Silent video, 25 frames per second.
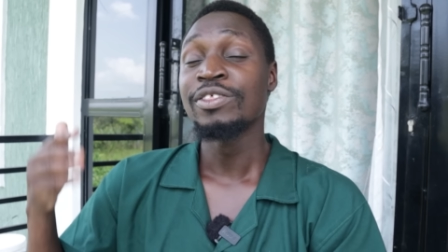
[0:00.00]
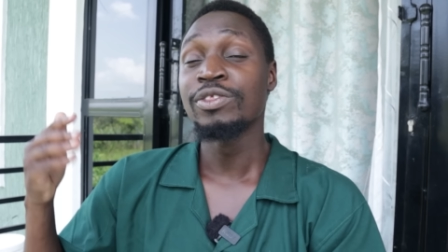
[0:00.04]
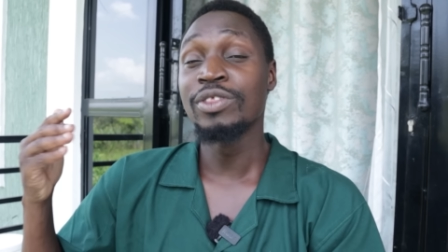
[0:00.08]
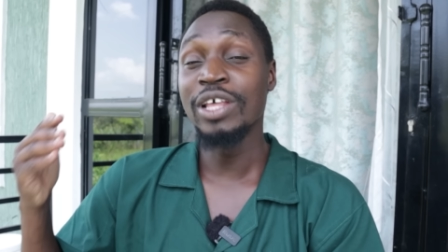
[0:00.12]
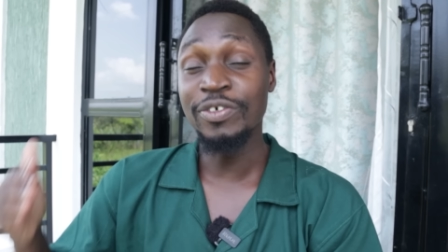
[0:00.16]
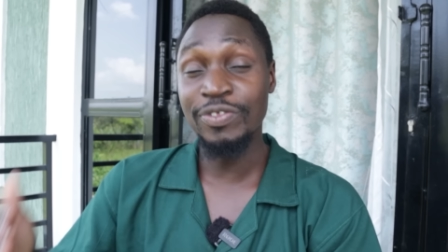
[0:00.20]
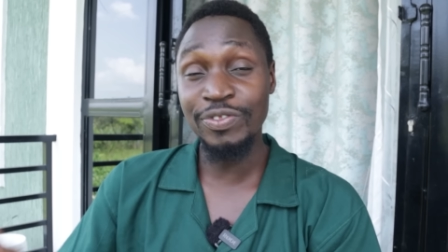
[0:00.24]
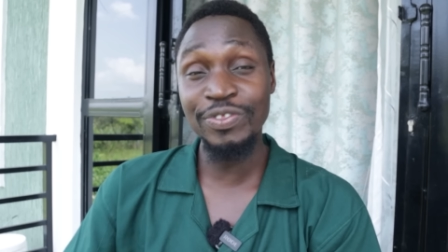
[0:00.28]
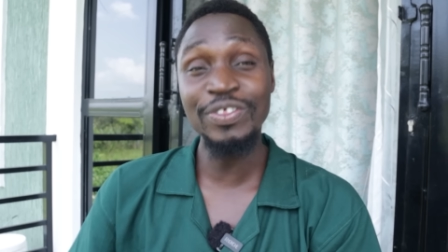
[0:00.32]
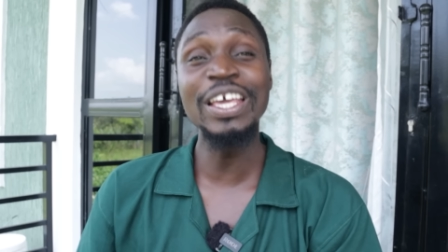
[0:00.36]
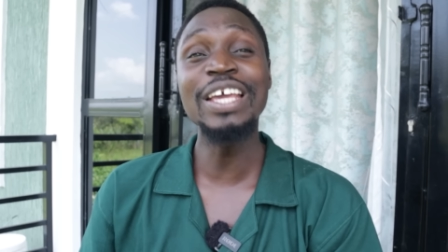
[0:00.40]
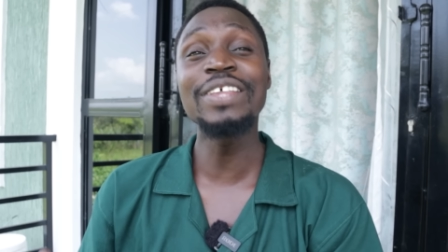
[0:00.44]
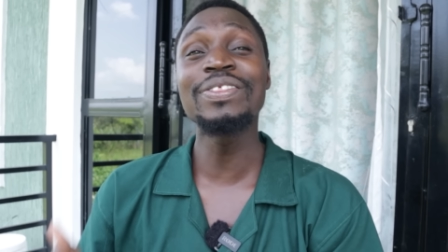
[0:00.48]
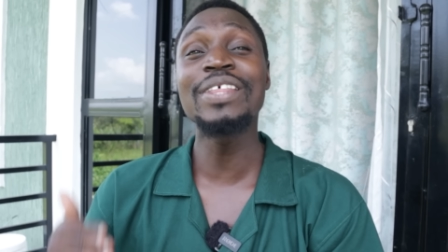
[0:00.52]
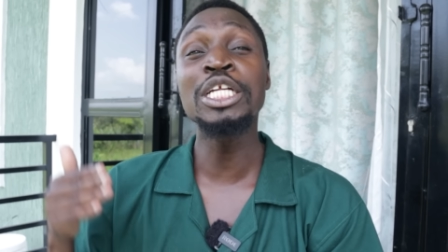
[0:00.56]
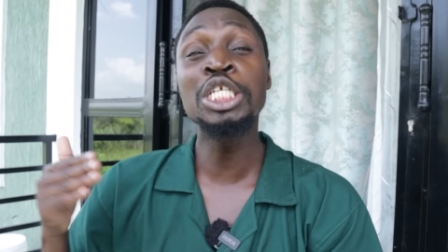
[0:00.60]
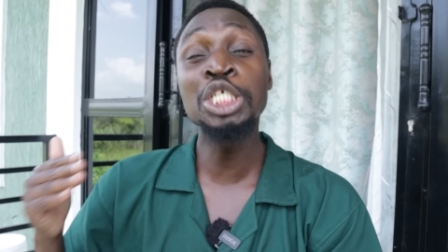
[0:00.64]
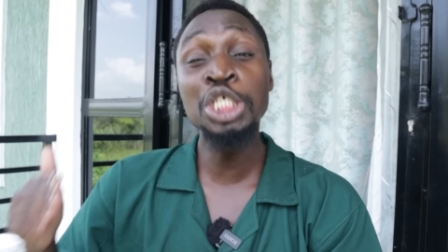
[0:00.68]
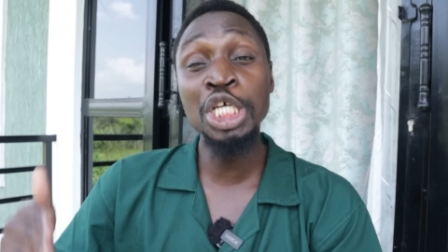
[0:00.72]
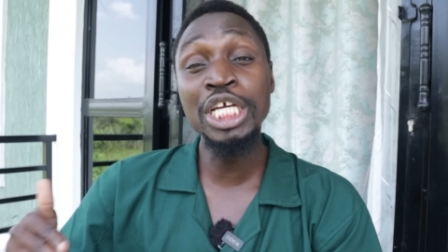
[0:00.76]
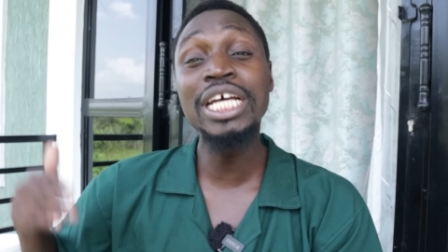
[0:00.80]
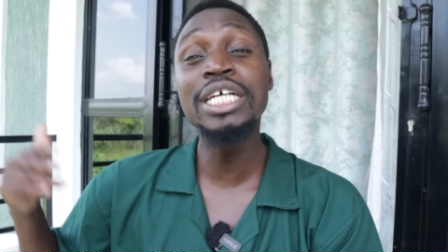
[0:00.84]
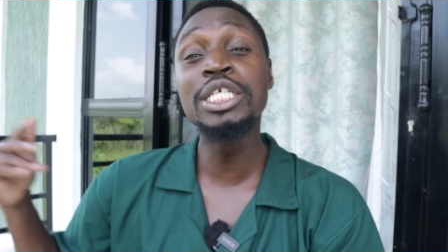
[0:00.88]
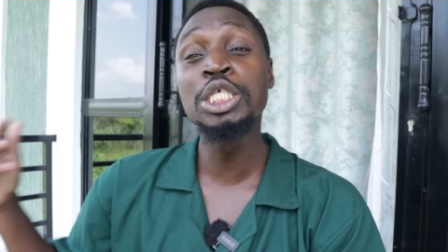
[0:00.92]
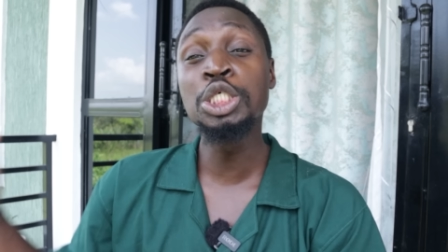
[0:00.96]
They think
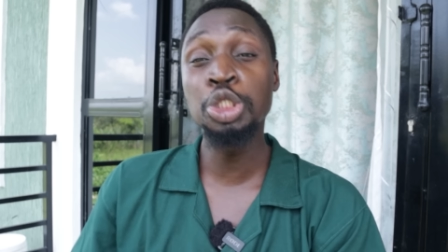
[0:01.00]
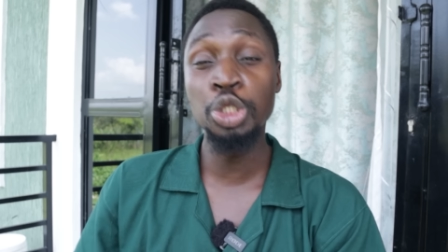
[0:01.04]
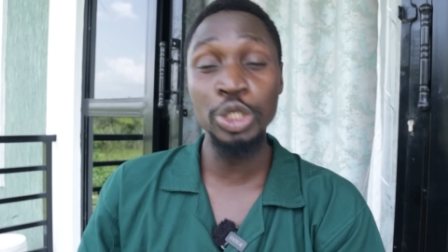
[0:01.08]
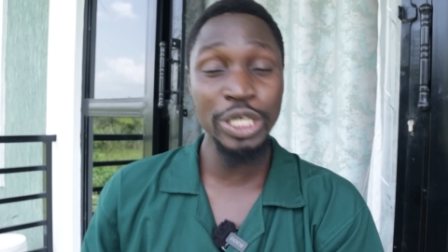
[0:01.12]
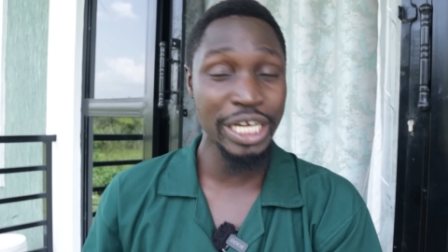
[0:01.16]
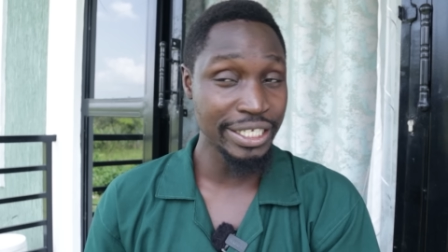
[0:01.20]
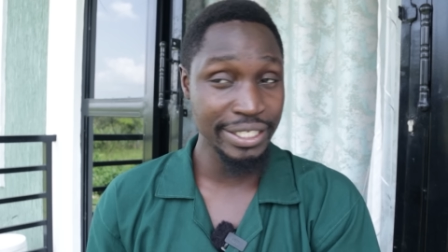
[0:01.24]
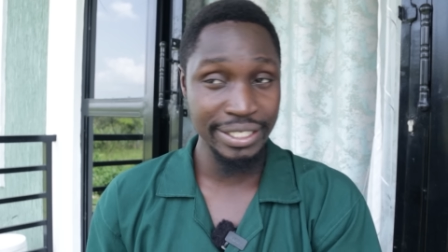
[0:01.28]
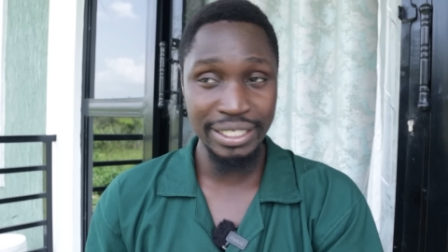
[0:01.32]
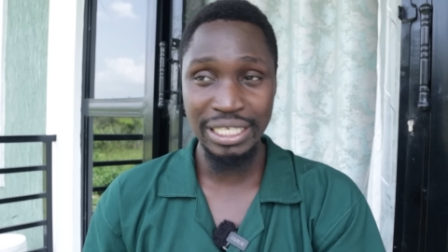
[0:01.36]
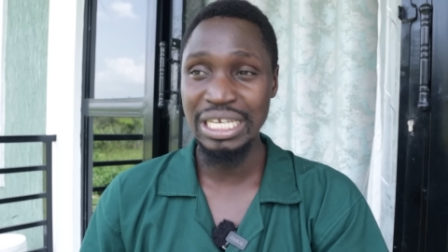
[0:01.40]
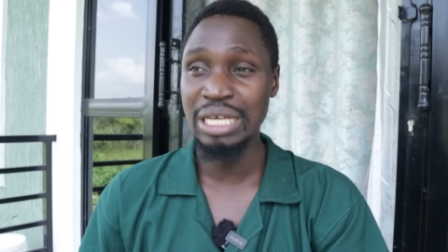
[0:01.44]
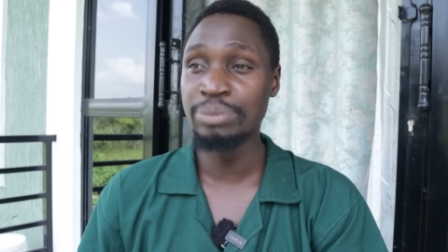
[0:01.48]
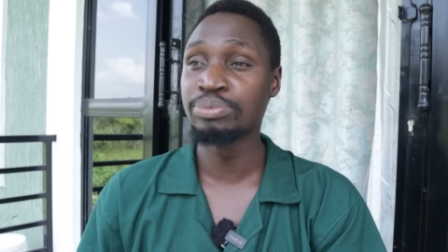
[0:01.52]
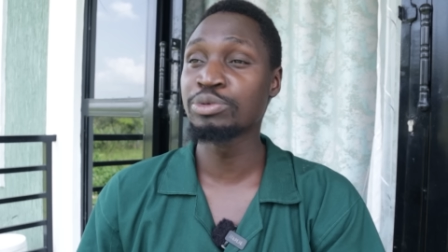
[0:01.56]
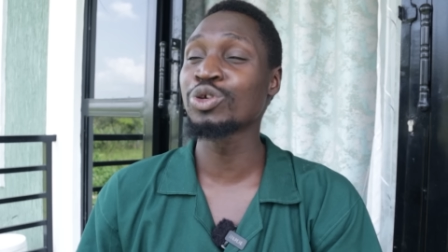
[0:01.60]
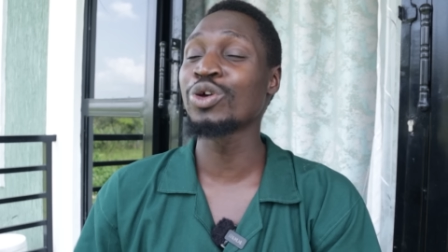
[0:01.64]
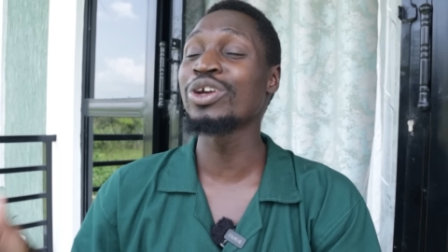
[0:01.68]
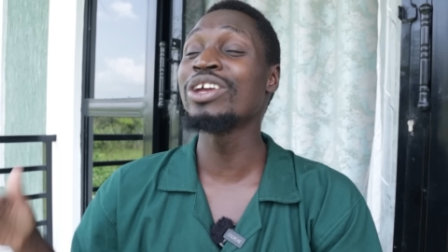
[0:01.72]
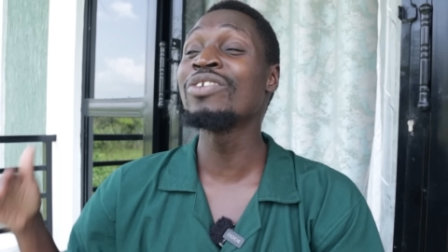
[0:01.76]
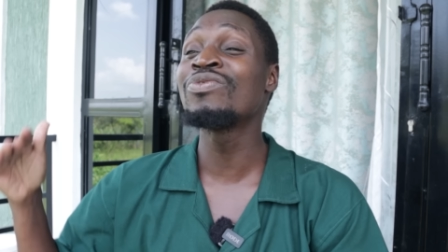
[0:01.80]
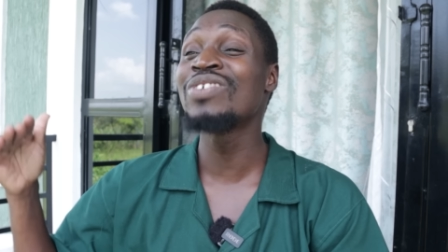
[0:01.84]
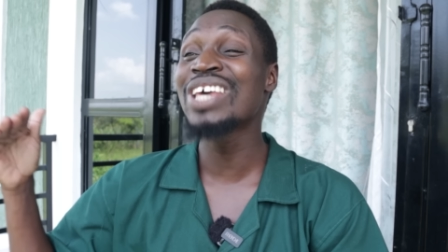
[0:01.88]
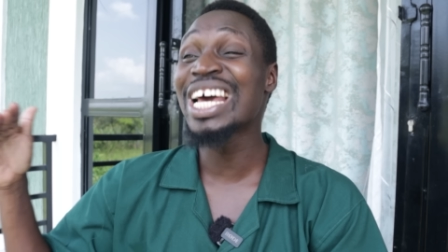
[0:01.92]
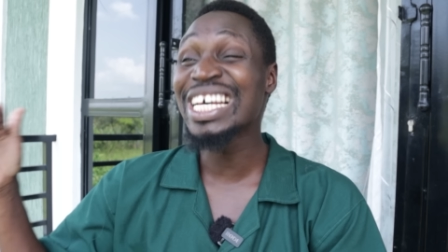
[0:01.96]
that chickens shouldn't sleep.
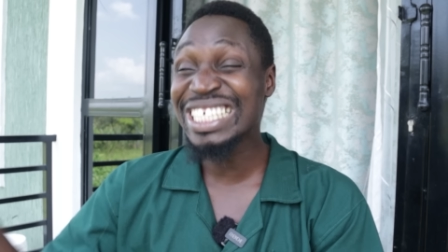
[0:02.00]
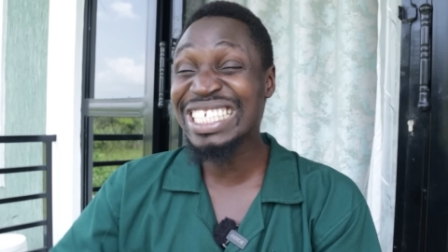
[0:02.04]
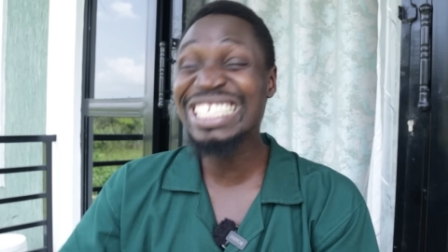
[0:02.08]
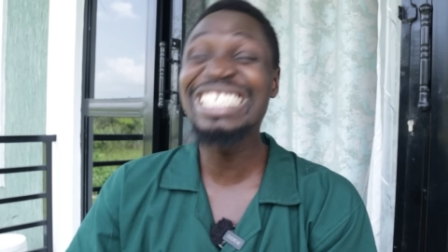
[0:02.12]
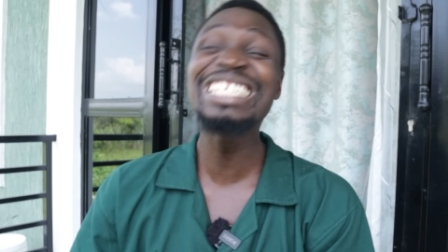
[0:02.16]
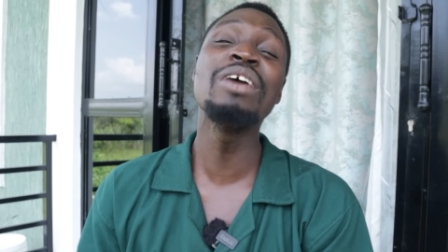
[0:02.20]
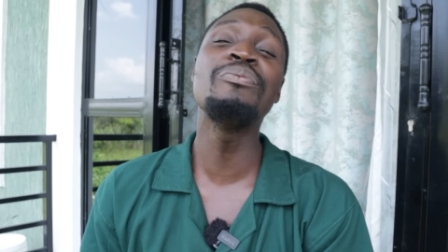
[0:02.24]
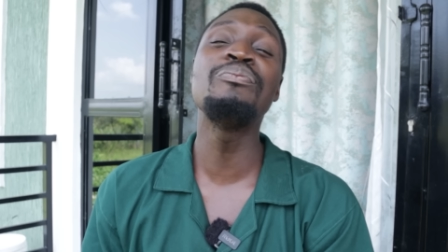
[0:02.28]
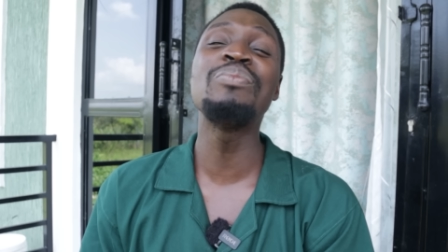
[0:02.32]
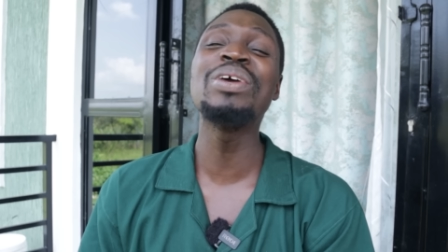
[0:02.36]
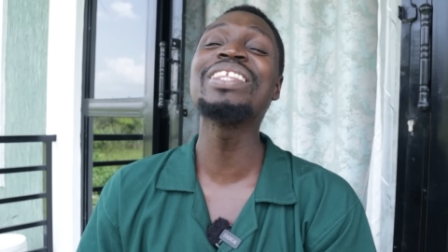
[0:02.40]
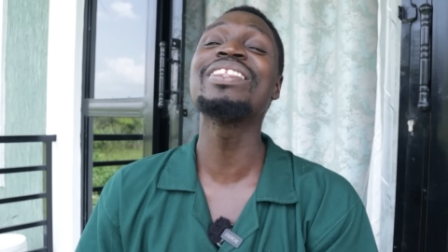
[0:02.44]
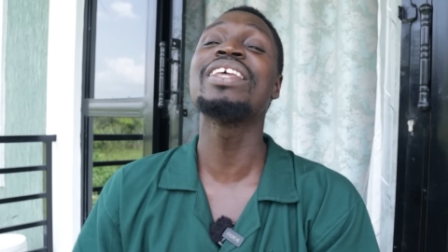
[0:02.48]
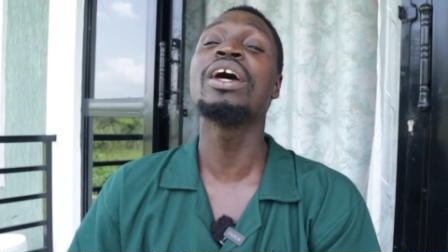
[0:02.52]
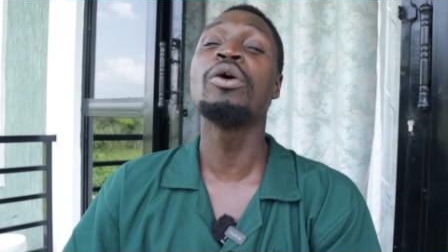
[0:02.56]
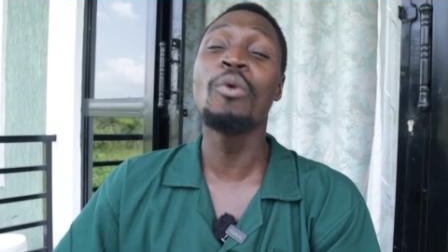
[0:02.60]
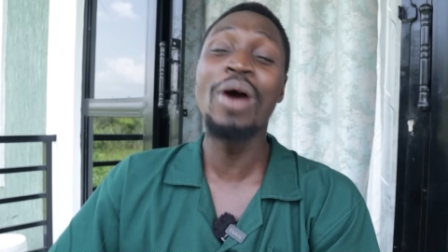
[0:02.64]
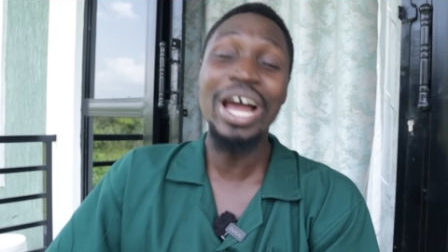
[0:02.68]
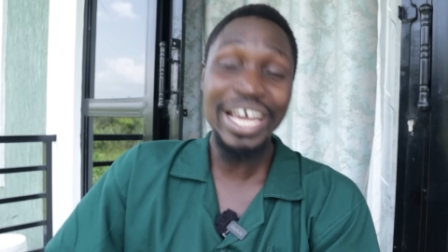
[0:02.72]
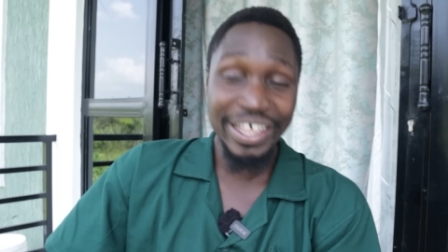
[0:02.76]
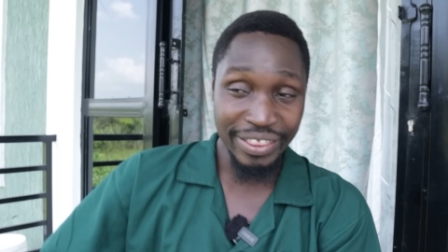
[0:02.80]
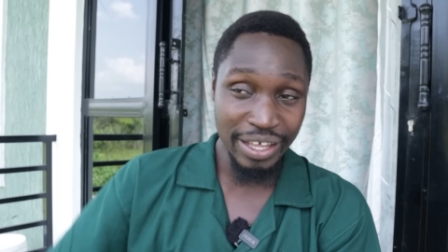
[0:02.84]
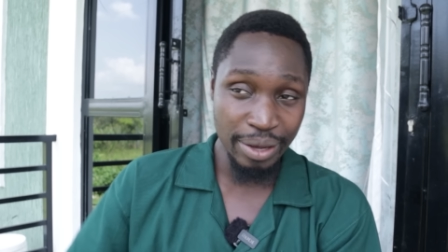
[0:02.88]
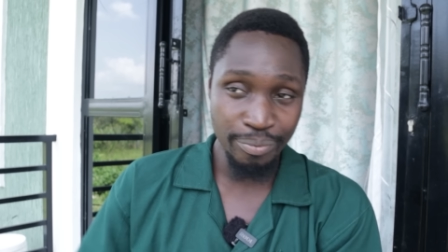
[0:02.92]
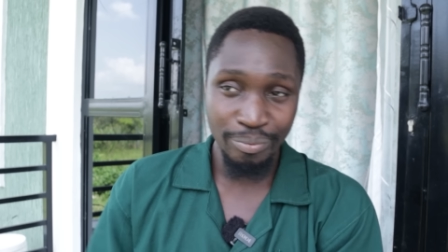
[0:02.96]
So if they are sleeping, they
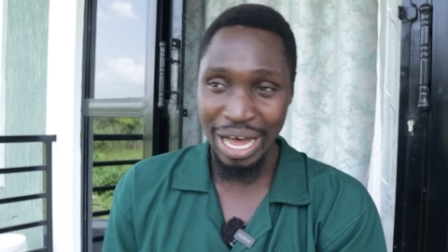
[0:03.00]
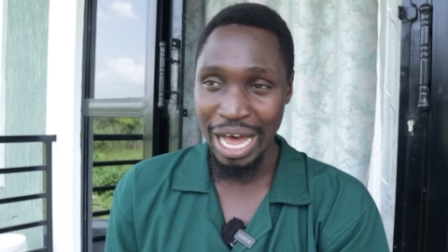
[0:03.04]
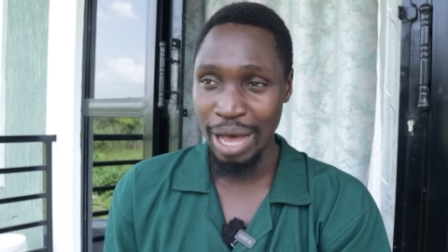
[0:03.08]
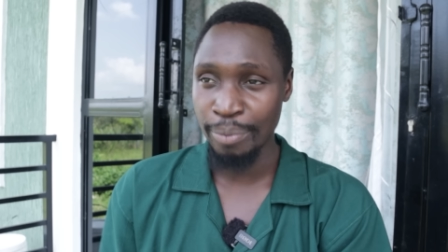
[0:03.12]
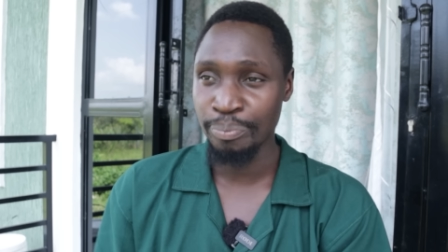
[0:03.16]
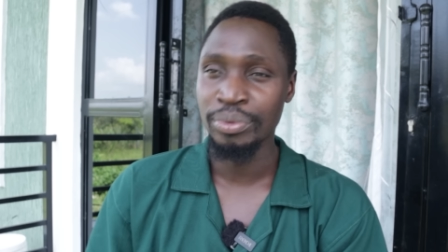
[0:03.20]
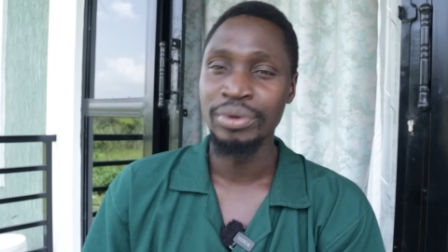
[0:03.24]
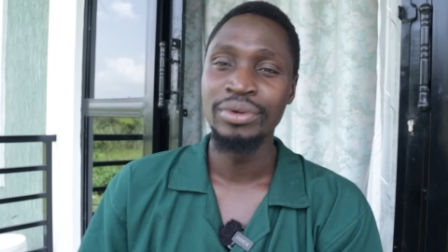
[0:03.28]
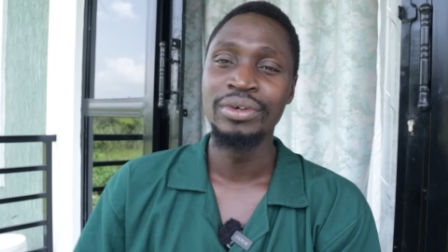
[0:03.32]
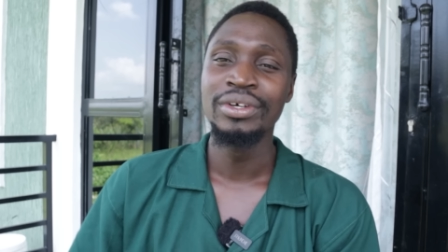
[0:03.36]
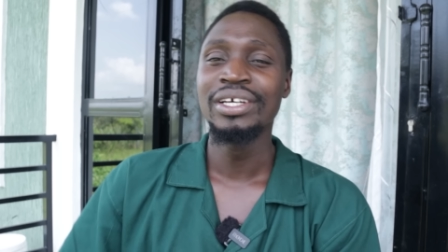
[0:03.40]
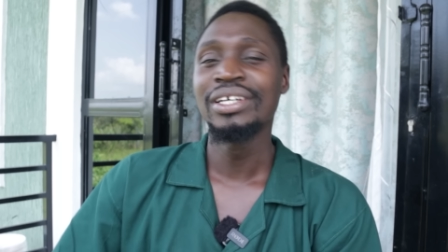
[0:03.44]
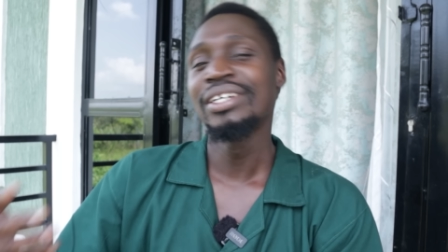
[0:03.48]
wake them up.